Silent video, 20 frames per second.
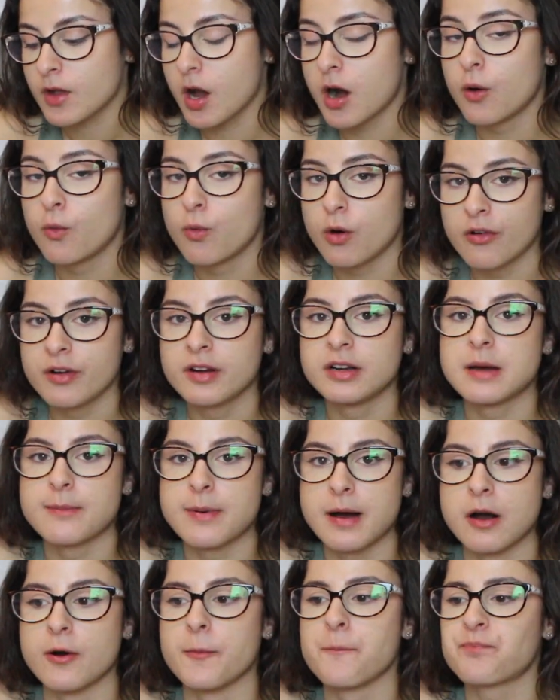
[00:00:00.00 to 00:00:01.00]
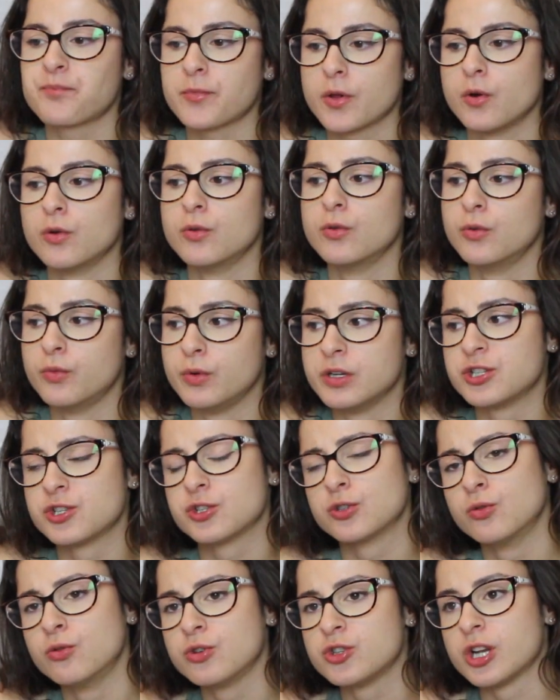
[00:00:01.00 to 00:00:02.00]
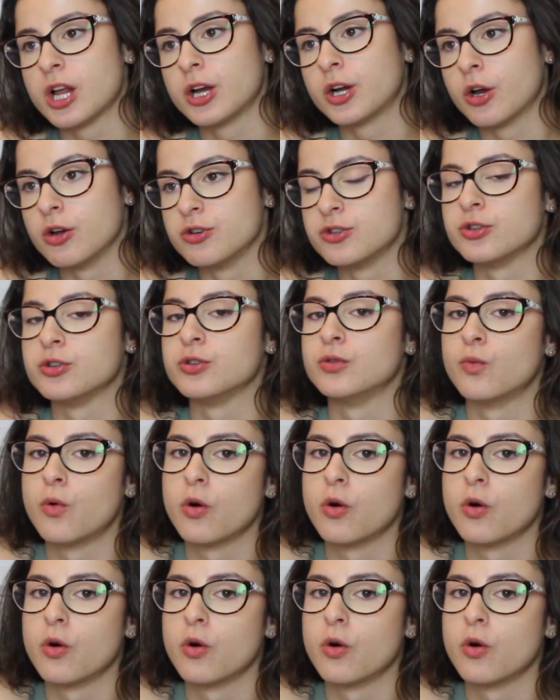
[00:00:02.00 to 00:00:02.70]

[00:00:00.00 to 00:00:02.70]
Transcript: are worrying about, oh, which school should I go to,